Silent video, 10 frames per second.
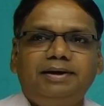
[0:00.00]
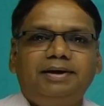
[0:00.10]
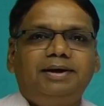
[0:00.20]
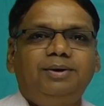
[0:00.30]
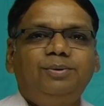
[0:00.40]

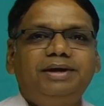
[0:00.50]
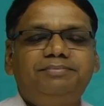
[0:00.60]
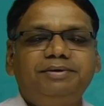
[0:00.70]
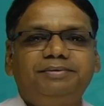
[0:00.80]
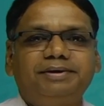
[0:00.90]
Hello
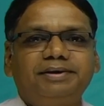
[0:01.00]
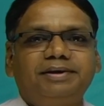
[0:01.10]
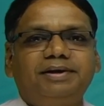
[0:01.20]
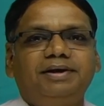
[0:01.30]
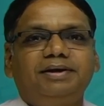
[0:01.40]
everyone.
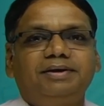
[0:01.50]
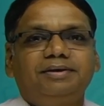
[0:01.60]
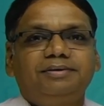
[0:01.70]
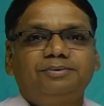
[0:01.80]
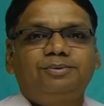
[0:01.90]

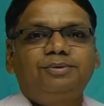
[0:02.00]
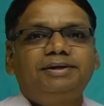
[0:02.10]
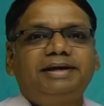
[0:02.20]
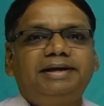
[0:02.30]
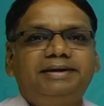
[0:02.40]
So the
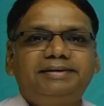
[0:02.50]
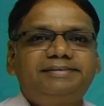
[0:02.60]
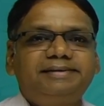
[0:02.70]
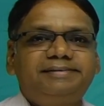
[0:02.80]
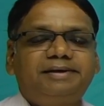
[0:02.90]
entrance
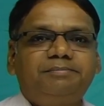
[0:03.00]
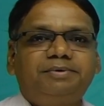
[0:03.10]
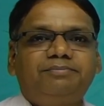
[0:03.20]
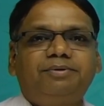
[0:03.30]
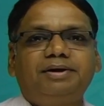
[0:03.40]
exam
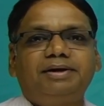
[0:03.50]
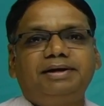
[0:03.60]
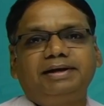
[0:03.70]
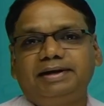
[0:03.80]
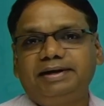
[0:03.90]
for
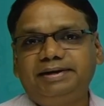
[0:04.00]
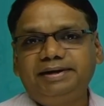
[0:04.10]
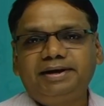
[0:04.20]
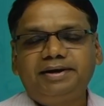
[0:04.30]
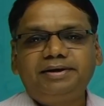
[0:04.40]

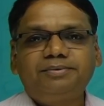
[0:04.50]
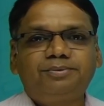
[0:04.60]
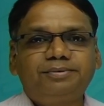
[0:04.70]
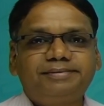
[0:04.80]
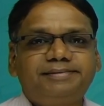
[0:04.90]
integrated
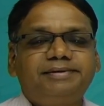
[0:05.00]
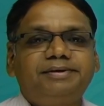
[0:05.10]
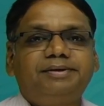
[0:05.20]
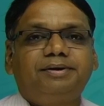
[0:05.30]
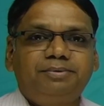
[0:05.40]
course
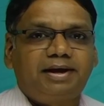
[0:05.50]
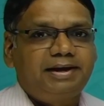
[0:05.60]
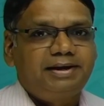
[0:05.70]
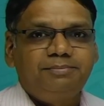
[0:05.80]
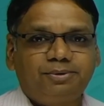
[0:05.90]
of
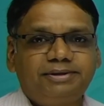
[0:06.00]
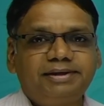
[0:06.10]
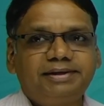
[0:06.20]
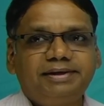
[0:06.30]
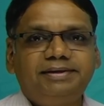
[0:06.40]
IIM
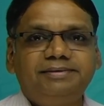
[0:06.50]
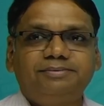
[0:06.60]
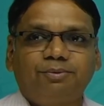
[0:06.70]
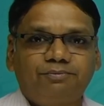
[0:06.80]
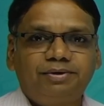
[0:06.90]
Rohtak is
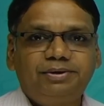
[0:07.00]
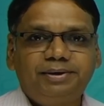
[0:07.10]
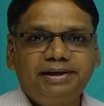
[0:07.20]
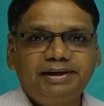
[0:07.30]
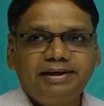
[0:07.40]
over
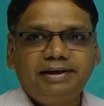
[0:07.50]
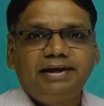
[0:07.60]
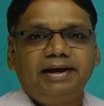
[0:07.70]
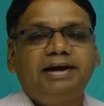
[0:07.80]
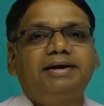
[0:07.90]
today,
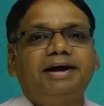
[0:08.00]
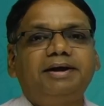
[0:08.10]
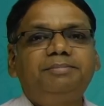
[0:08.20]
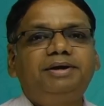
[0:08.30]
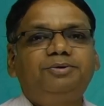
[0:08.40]
and I
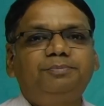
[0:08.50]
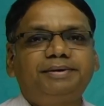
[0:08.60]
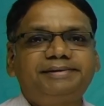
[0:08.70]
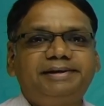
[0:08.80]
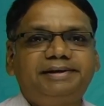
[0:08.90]
am here to
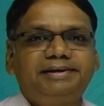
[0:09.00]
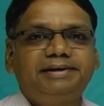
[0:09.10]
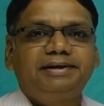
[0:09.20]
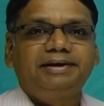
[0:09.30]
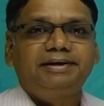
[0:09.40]
present
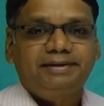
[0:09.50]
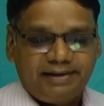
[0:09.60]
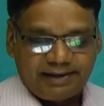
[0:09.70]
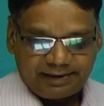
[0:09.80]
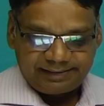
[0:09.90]
the
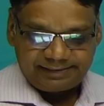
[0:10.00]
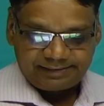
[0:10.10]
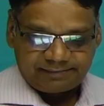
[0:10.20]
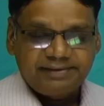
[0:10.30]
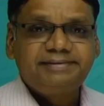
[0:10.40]
analysis
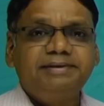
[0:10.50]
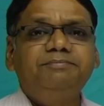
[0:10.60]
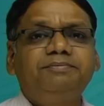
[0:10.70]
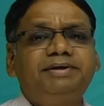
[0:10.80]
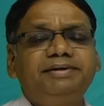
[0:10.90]
of the same.
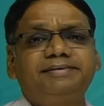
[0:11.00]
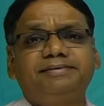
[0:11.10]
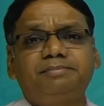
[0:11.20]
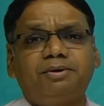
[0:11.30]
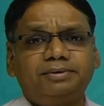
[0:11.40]
We will discuss
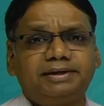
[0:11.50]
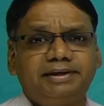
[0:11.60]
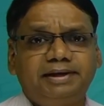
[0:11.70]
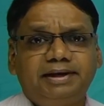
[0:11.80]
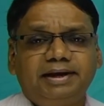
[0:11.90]
about
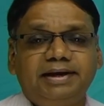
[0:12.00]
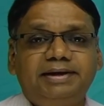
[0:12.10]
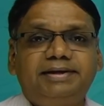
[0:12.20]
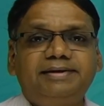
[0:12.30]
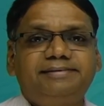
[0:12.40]
the
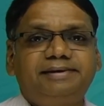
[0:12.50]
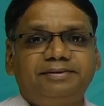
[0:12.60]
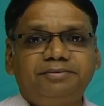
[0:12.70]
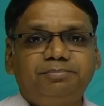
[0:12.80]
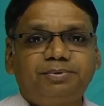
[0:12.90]
entire
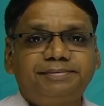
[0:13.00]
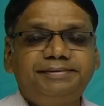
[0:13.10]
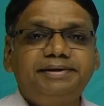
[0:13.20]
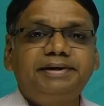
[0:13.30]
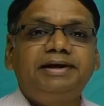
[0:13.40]
selection
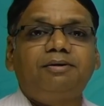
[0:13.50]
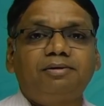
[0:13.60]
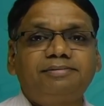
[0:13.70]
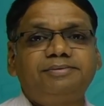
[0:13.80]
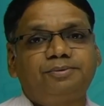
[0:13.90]
procedure and
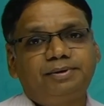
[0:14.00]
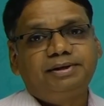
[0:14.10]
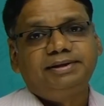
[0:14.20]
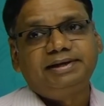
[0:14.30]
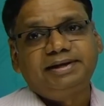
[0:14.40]
also
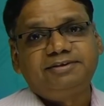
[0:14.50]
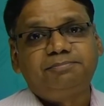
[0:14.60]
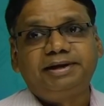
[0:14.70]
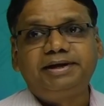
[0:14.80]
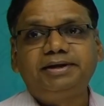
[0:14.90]
the
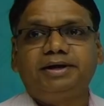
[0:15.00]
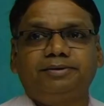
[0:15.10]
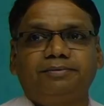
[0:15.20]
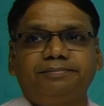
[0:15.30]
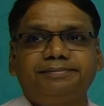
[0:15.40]
expected
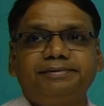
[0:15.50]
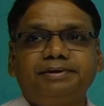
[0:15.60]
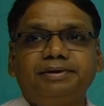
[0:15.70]
cutoffs.